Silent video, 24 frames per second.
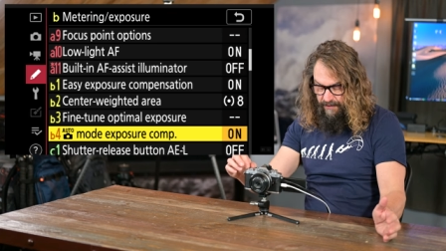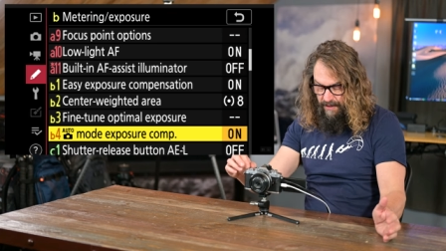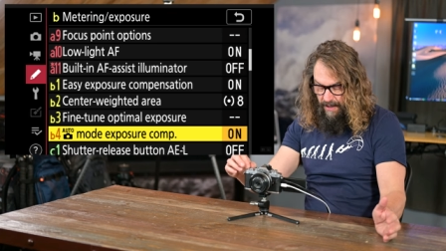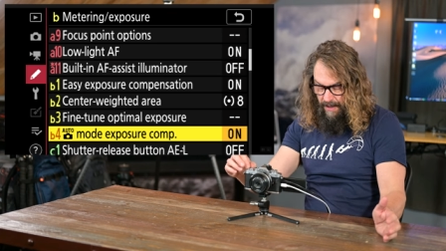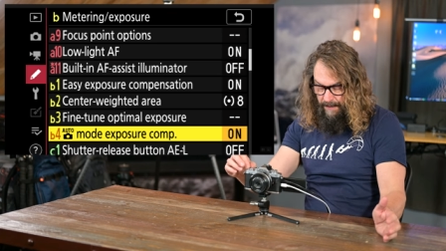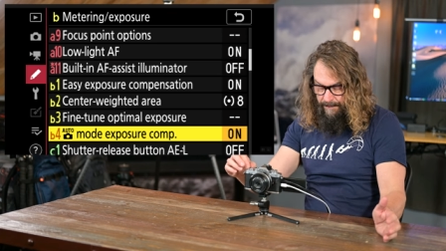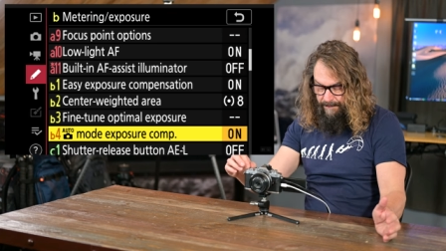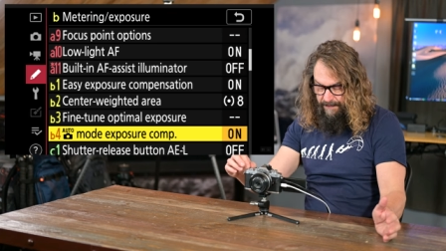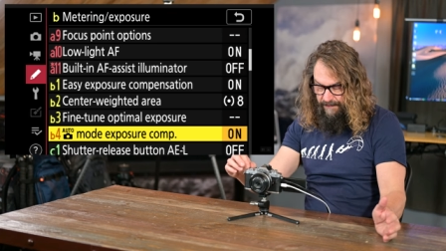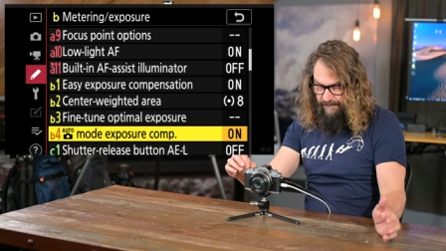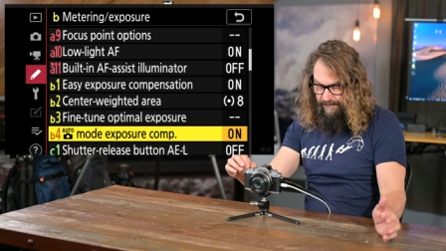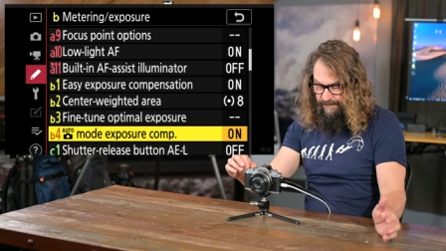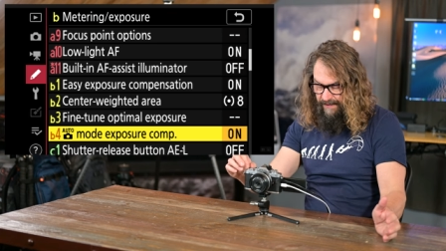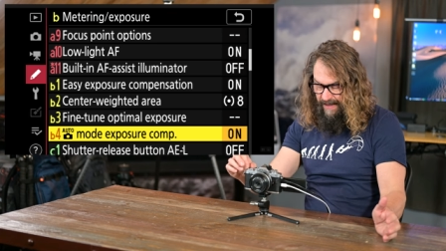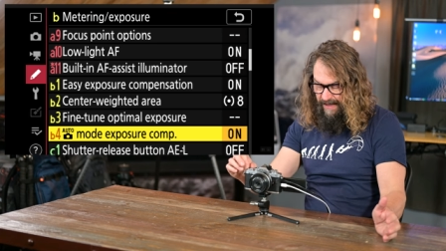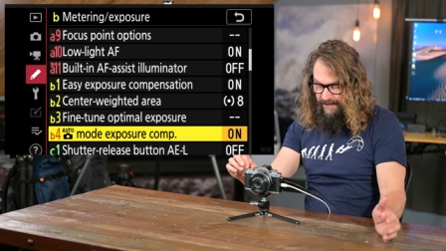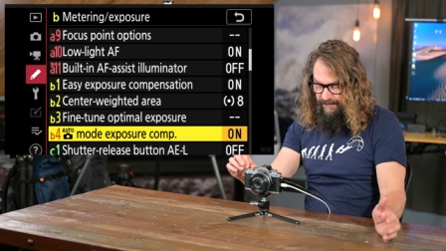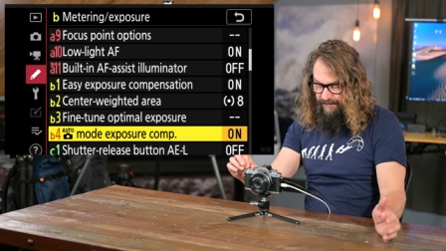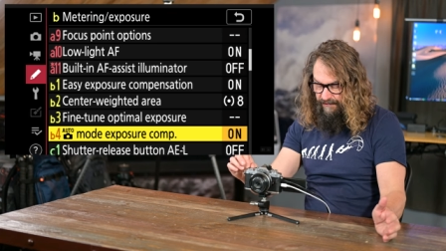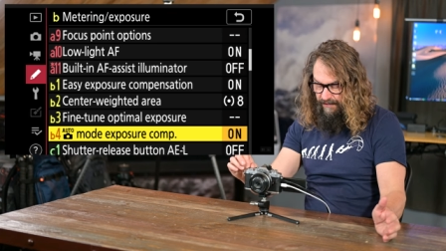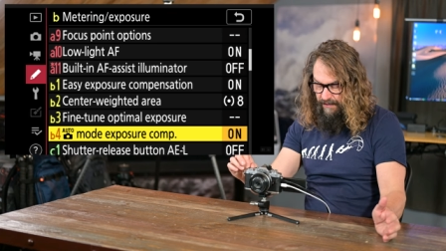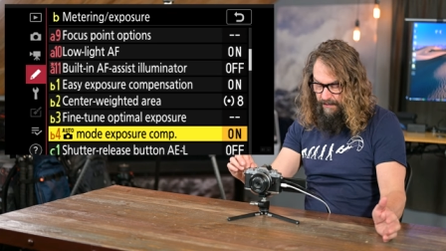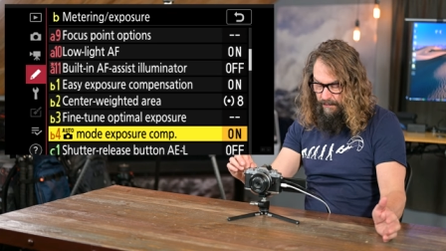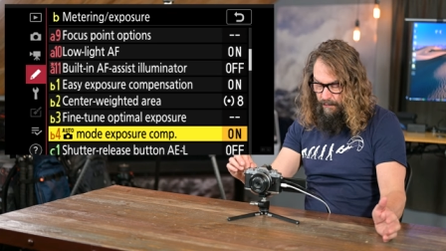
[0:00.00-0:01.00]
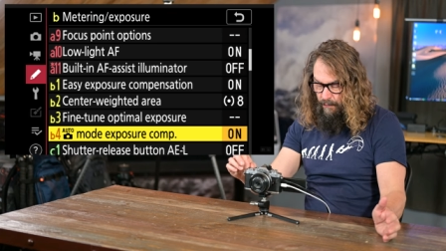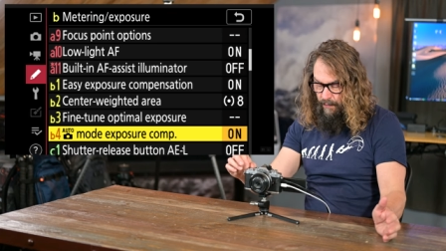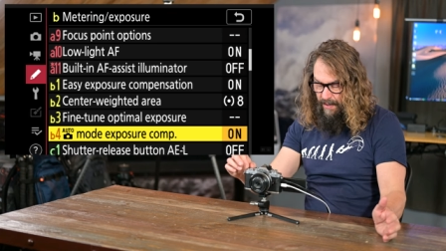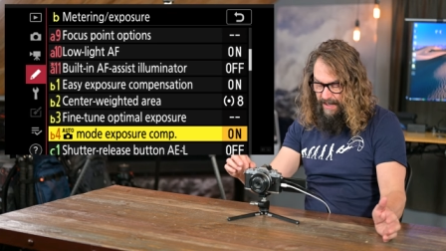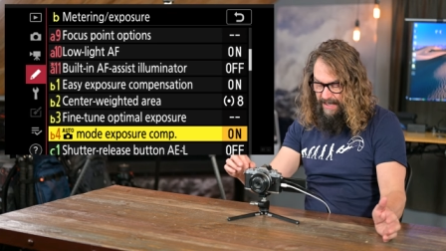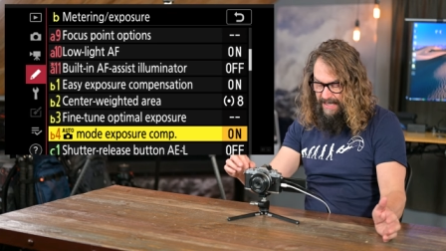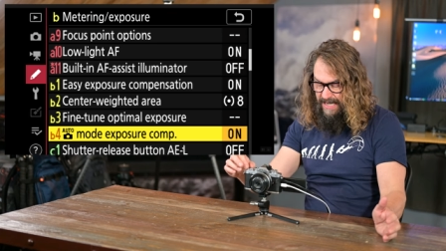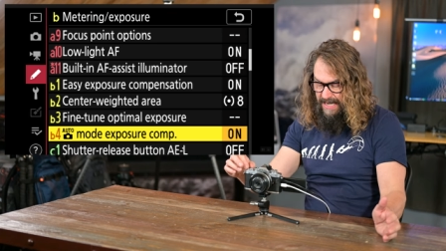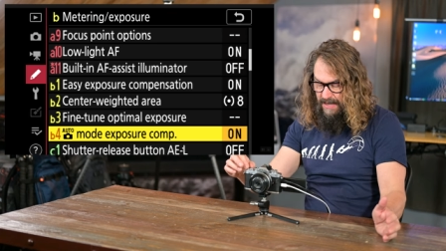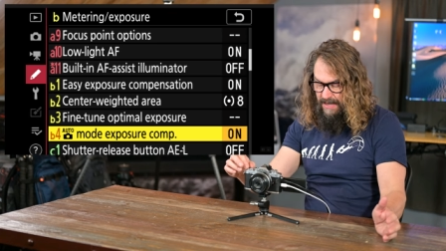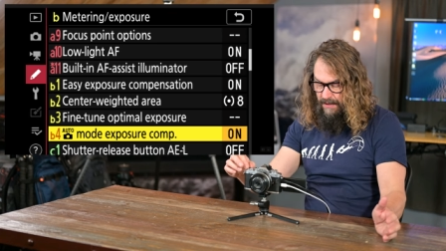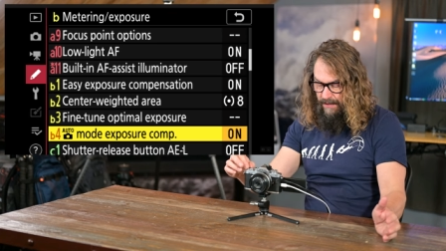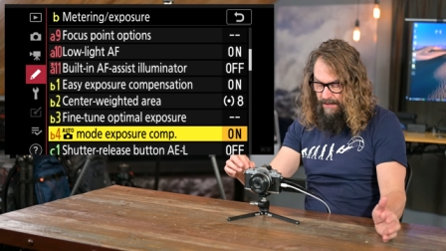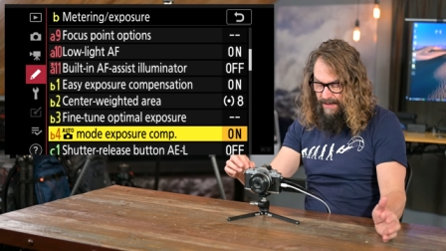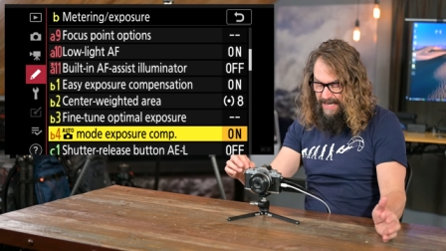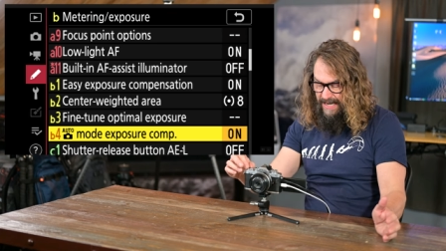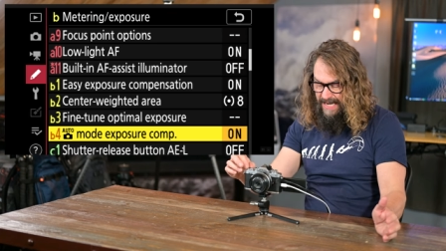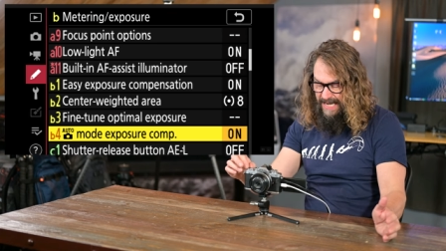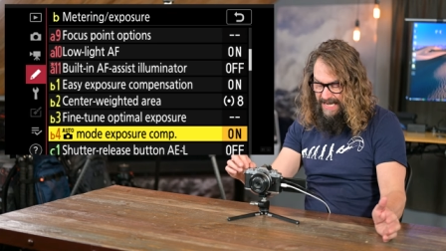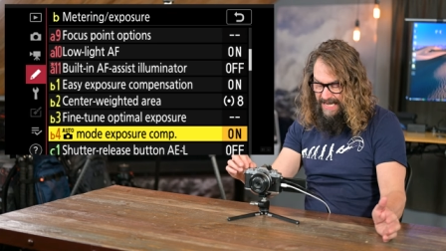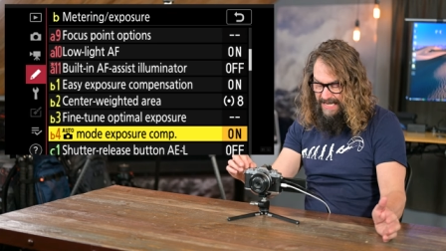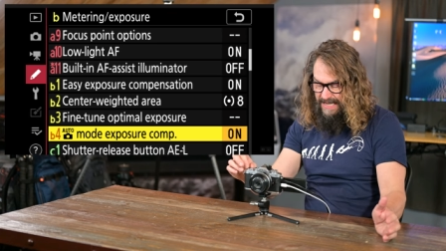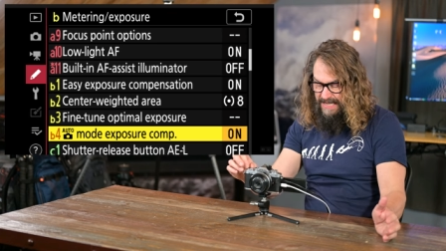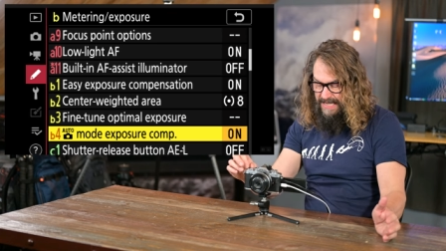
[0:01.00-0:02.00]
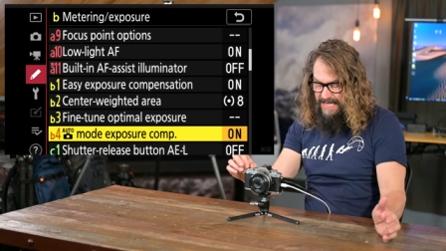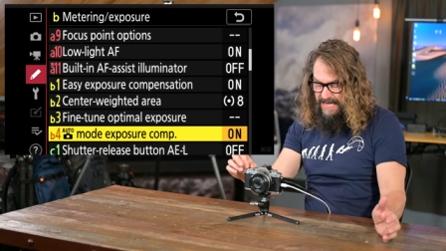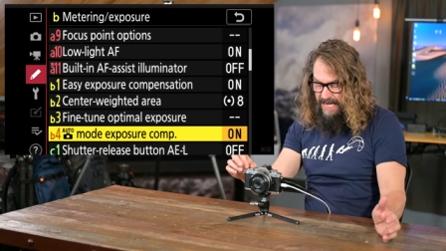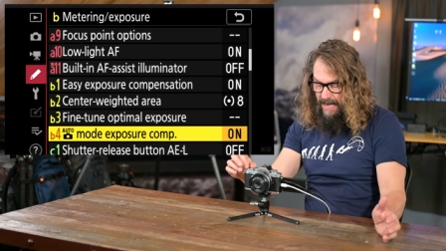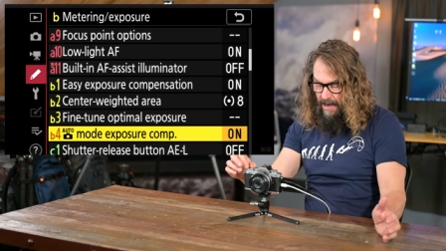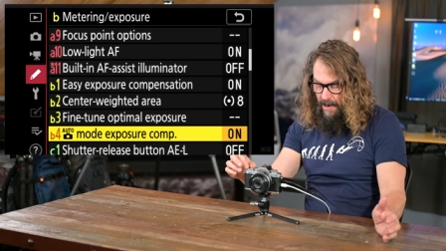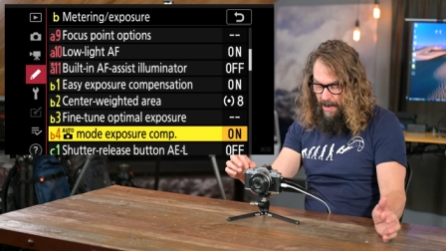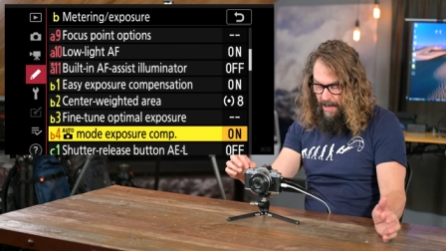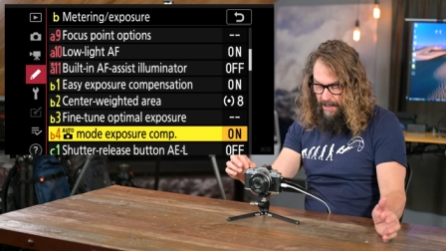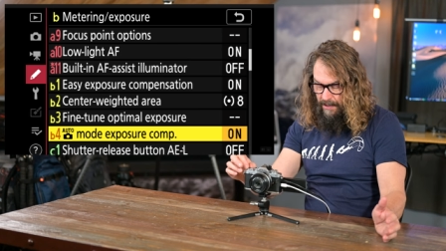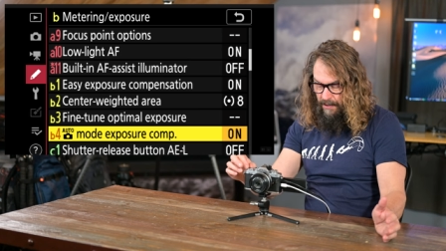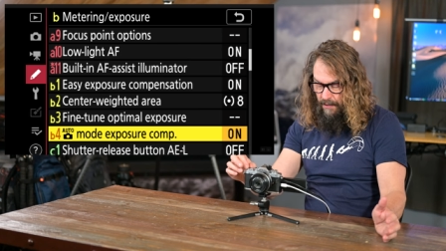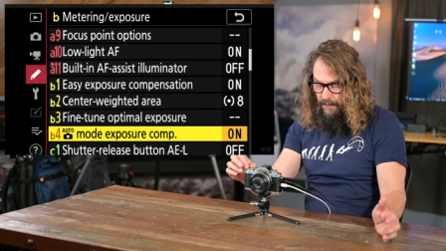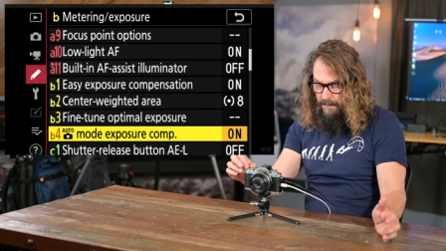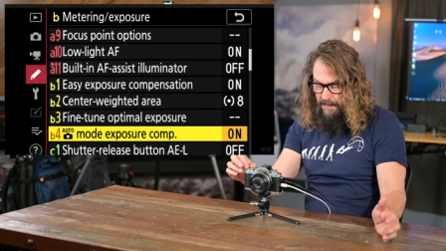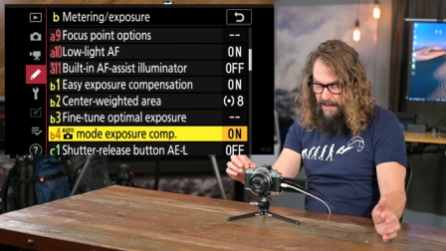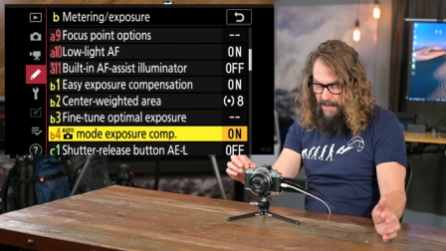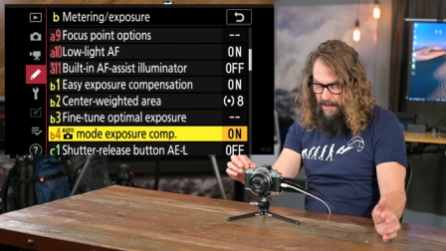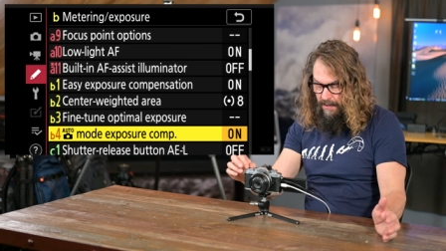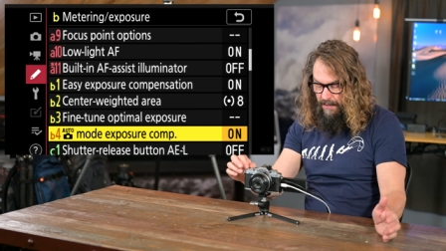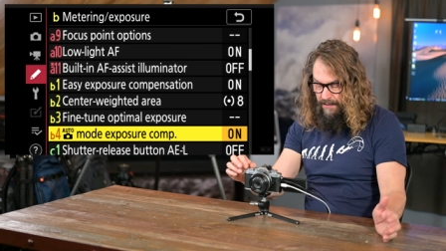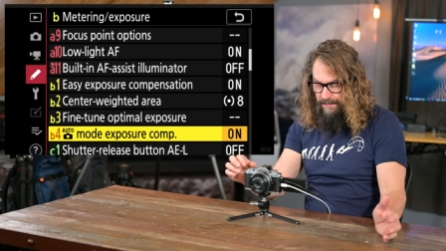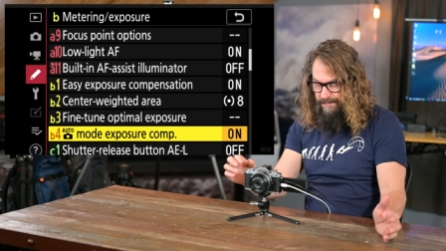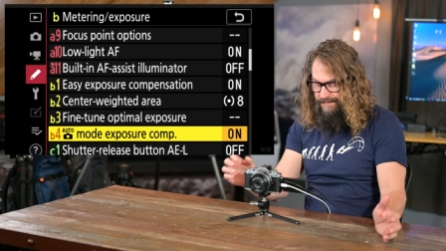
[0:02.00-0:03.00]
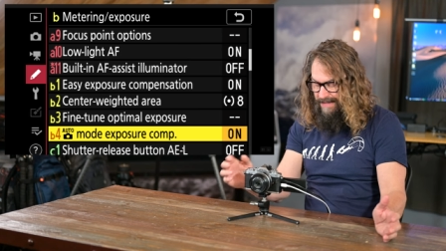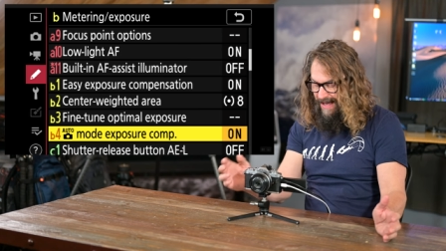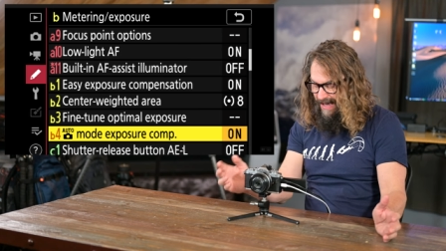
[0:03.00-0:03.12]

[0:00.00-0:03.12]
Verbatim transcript: compensation when you're in the auto mode.